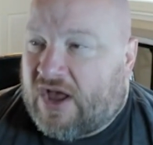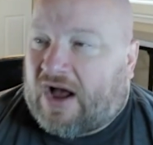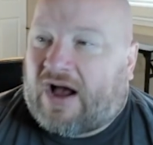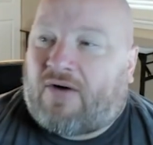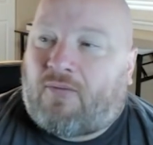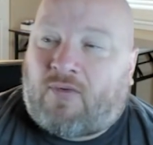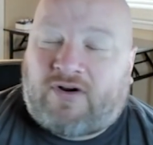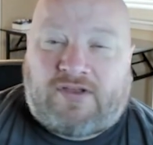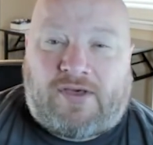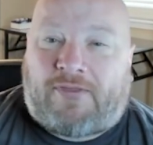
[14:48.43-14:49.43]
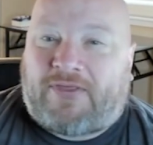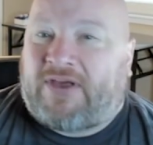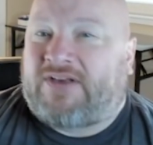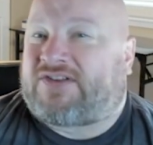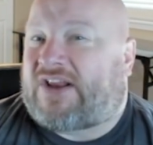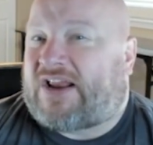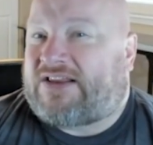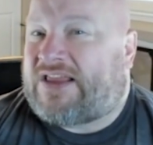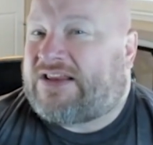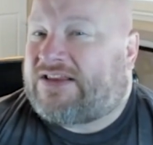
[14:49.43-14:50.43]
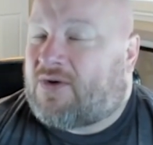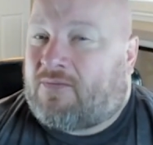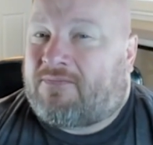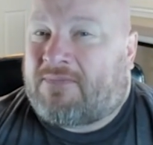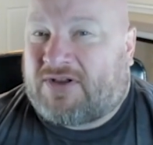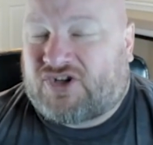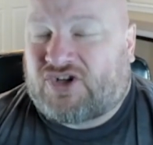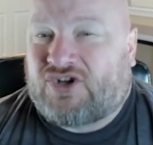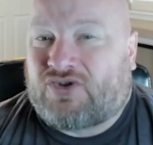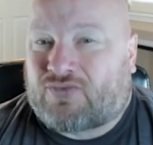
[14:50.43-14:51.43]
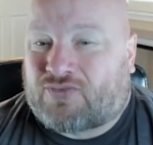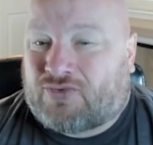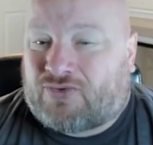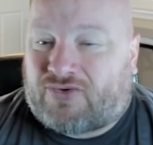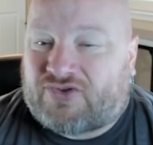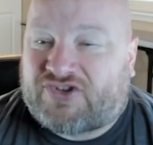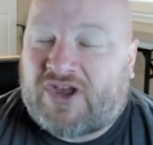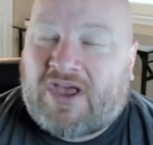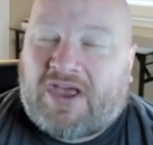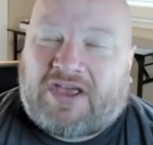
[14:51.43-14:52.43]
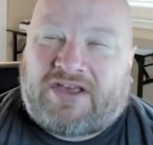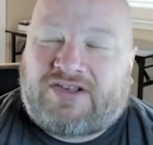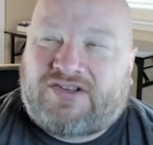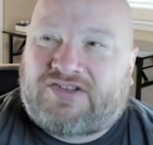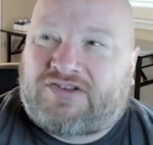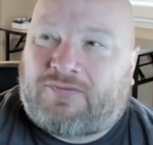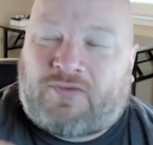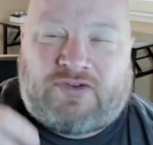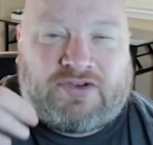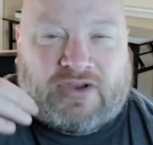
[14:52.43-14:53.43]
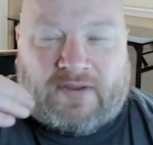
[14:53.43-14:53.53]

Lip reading: One of the things that they don't mention in the rules is when,